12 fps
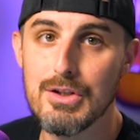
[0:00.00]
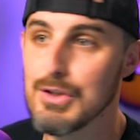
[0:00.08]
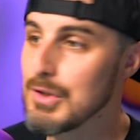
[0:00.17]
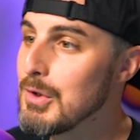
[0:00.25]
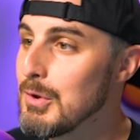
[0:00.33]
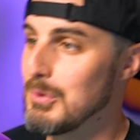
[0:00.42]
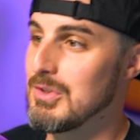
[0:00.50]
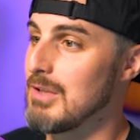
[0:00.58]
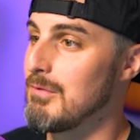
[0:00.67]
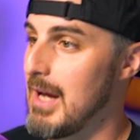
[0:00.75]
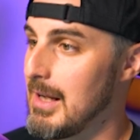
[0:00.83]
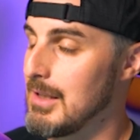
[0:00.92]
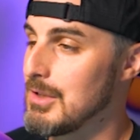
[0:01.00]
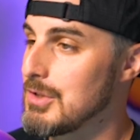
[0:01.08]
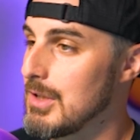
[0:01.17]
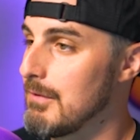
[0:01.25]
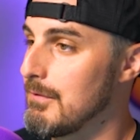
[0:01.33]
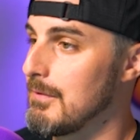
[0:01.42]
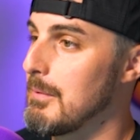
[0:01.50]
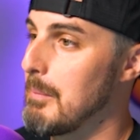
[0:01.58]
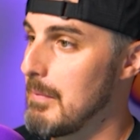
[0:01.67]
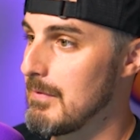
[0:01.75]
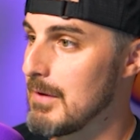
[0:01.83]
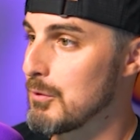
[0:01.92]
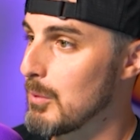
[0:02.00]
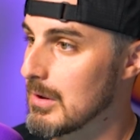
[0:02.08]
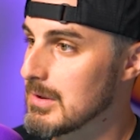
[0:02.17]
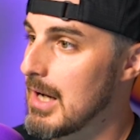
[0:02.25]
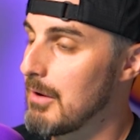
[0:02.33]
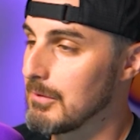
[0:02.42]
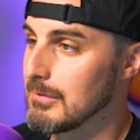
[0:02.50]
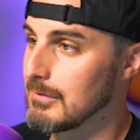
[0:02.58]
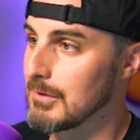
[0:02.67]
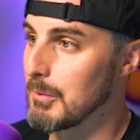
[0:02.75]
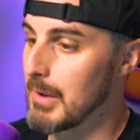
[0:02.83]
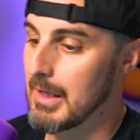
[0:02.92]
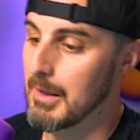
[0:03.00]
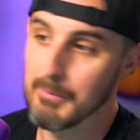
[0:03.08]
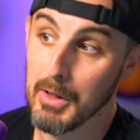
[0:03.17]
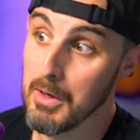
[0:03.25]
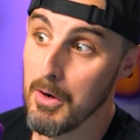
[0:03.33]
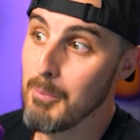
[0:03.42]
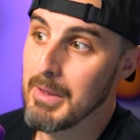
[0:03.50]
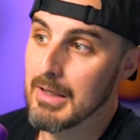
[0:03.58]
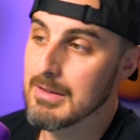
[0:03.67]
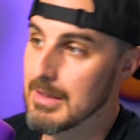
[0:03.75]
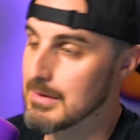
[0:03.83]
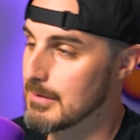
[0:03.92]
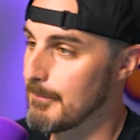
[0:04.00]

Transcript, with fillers: huge advantage if this works out the way I'm hoping it does.